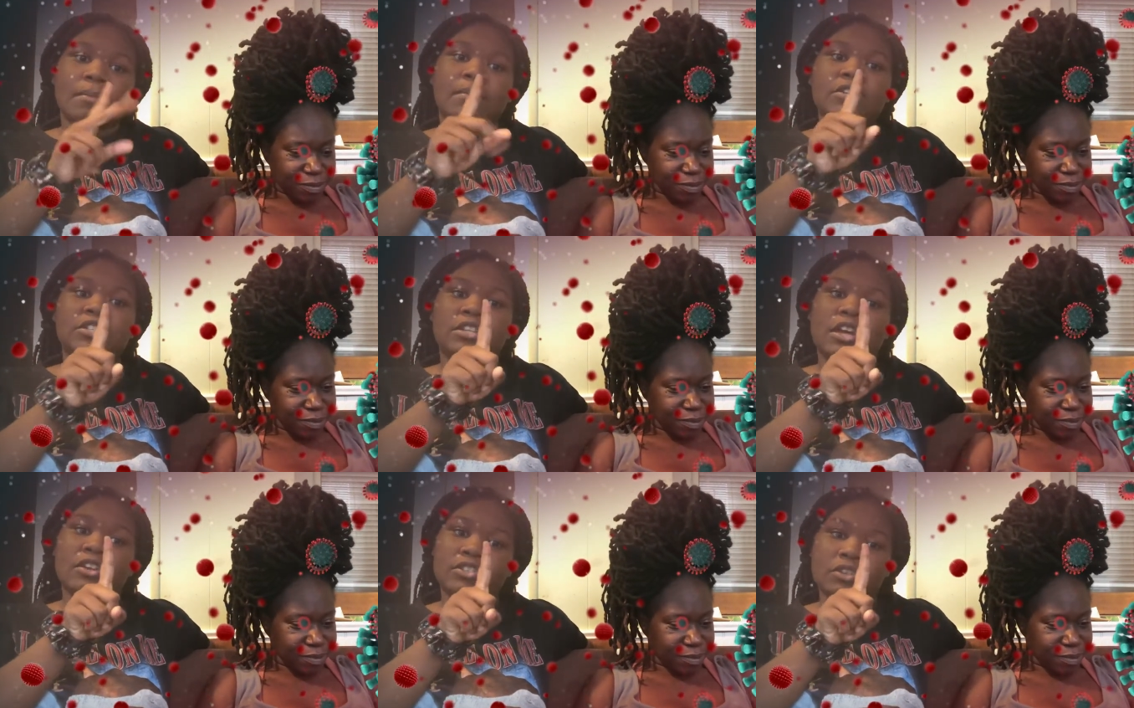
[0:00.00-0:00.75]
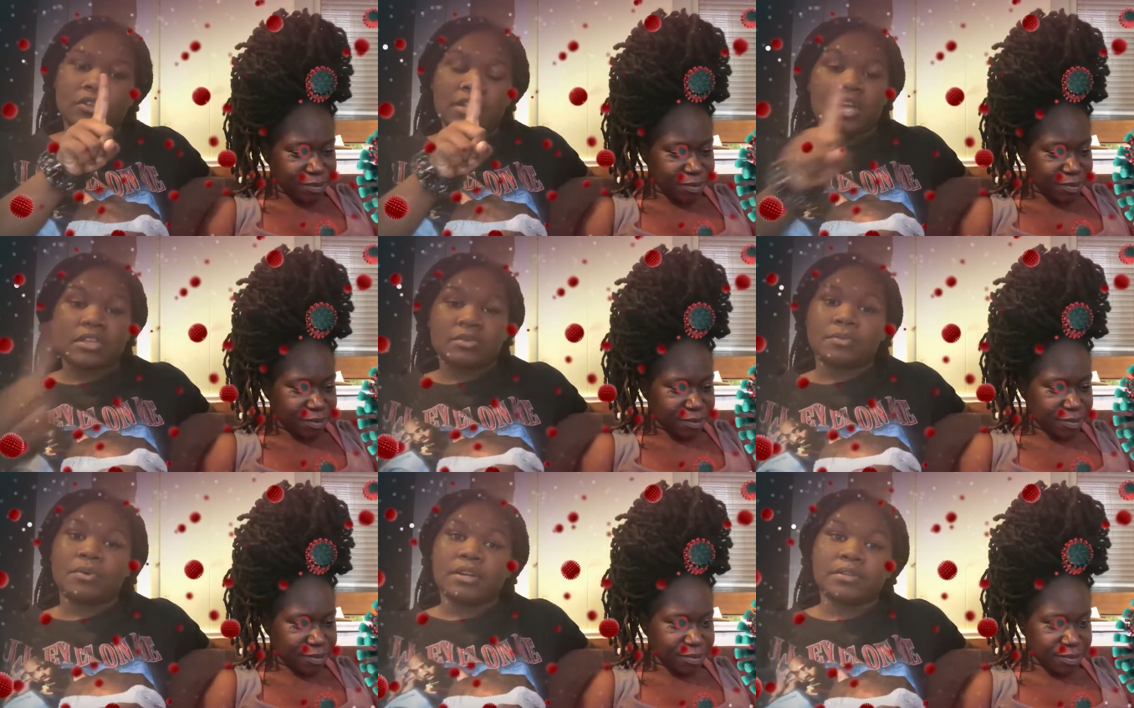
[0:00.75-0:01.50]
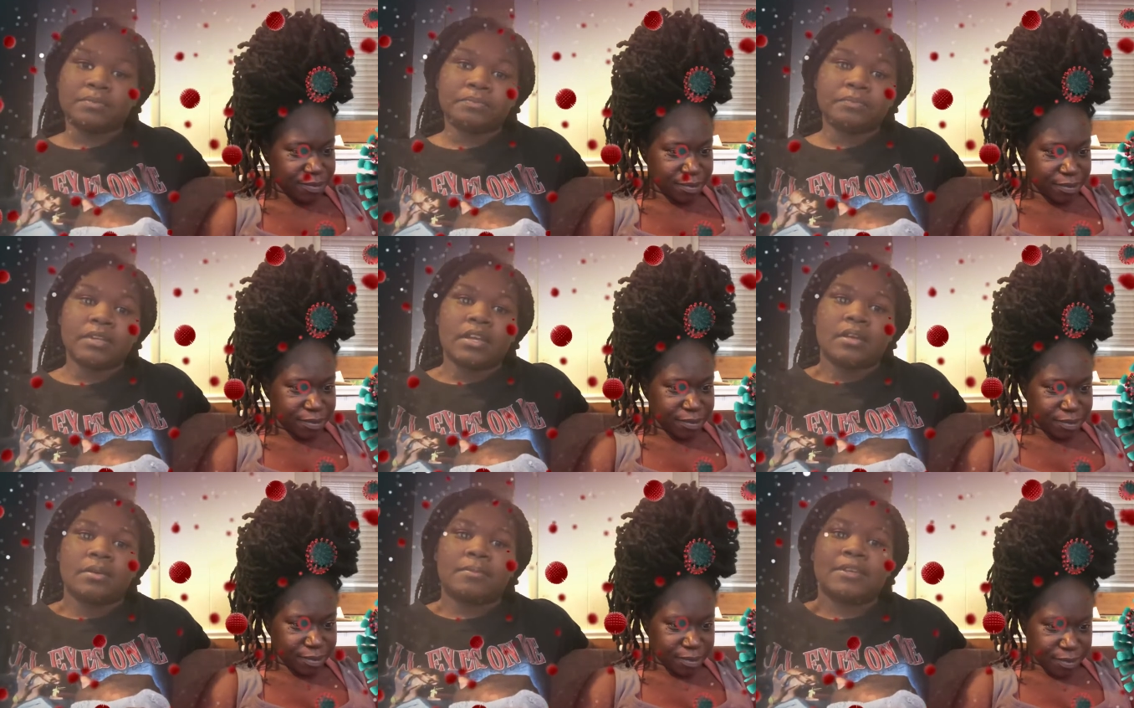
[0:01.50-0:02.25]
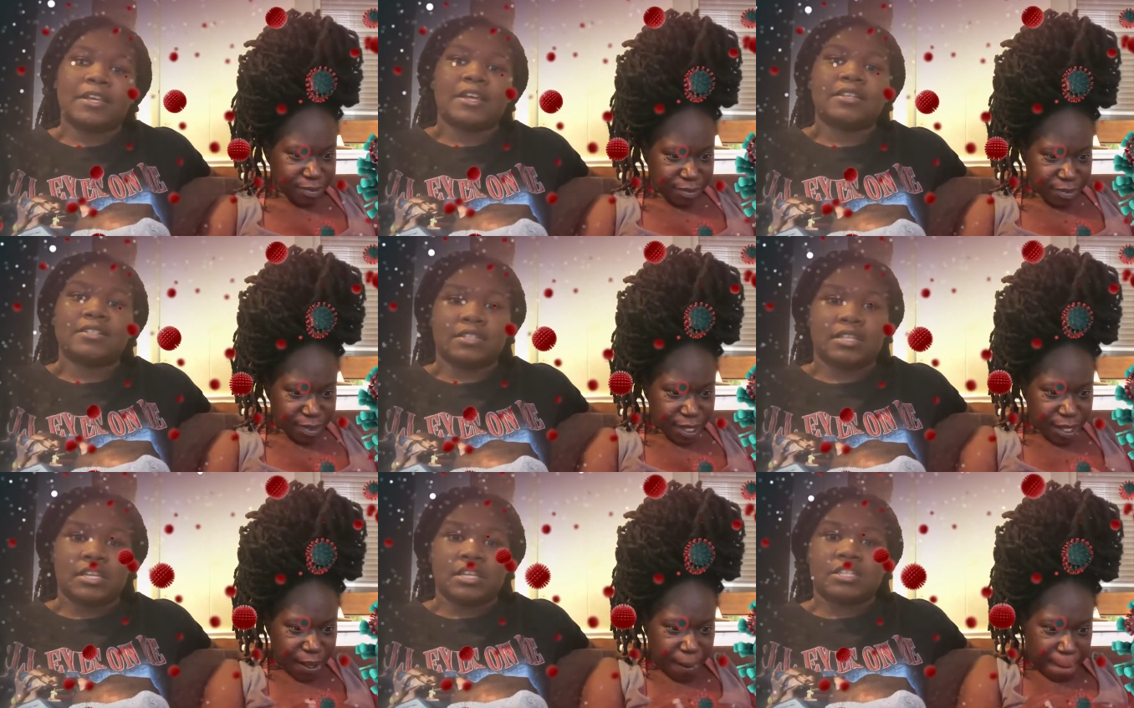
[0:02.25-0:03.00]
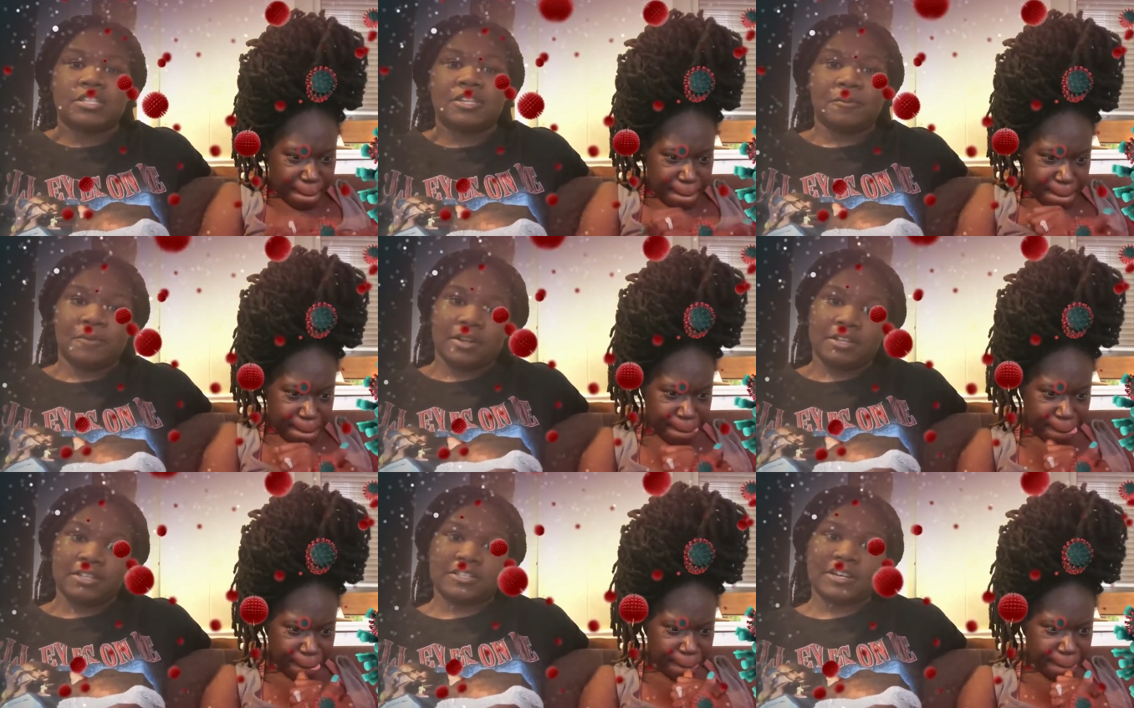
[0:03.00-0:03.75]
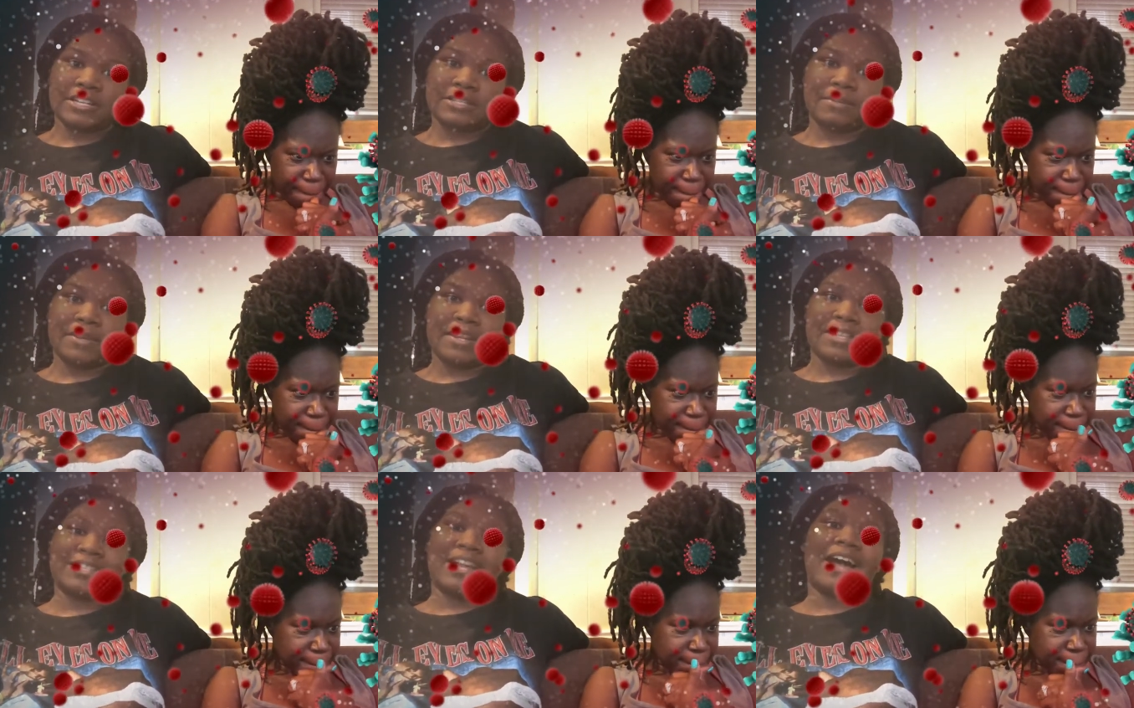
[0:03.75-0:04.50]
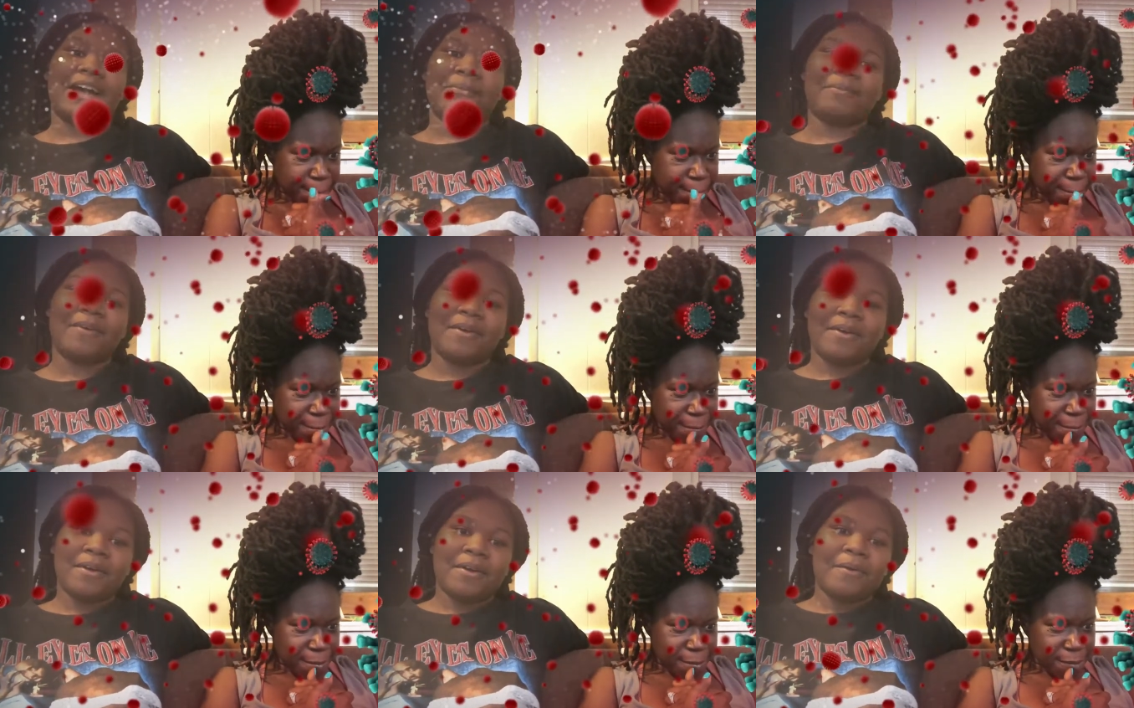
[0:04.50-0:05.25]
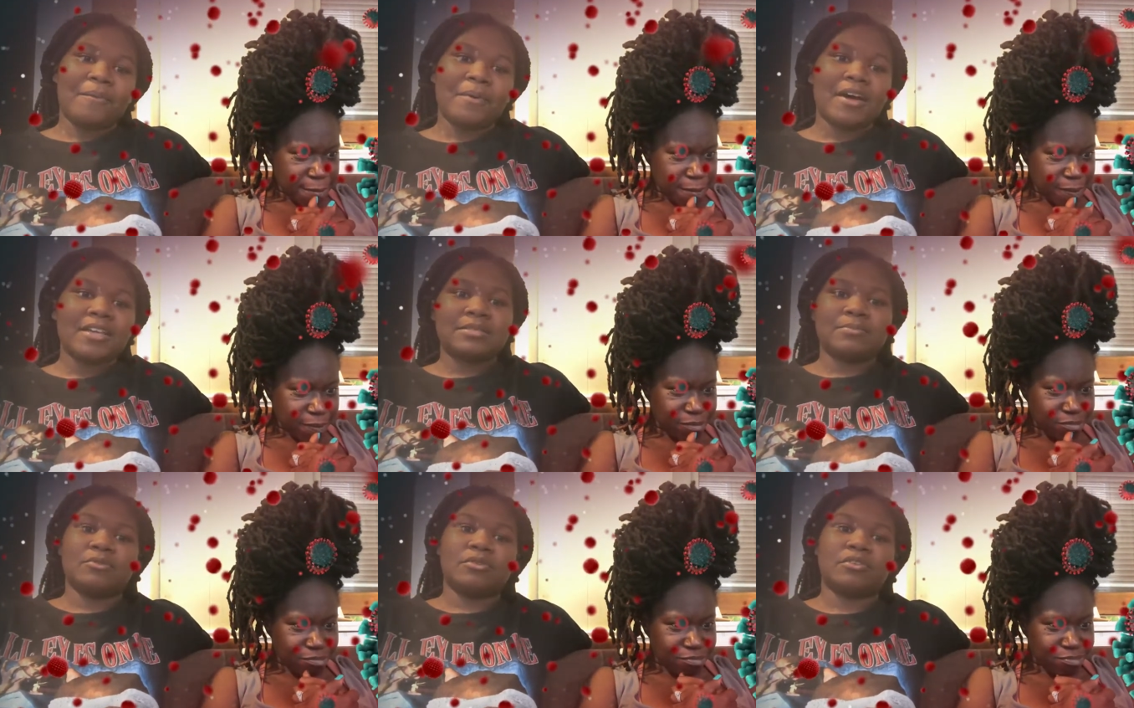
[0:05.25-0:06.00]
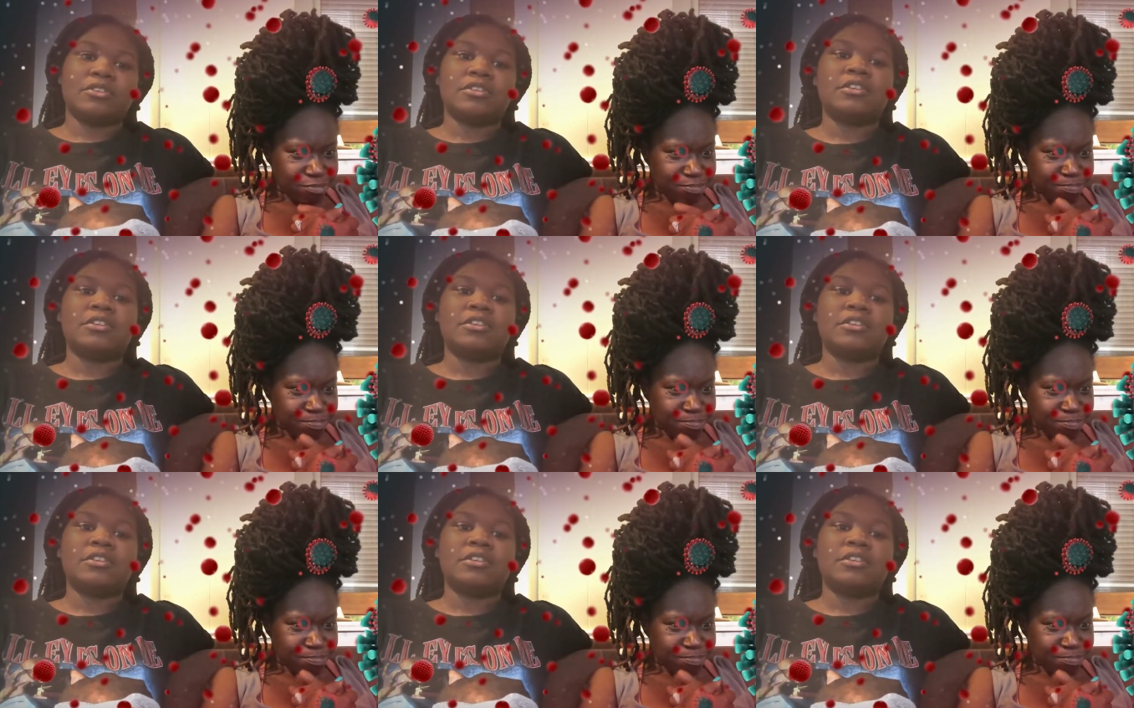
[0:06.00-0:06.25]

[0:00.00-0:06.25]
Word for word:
Speaker 1: but she now she only has one because she wanted to start spending time with us more.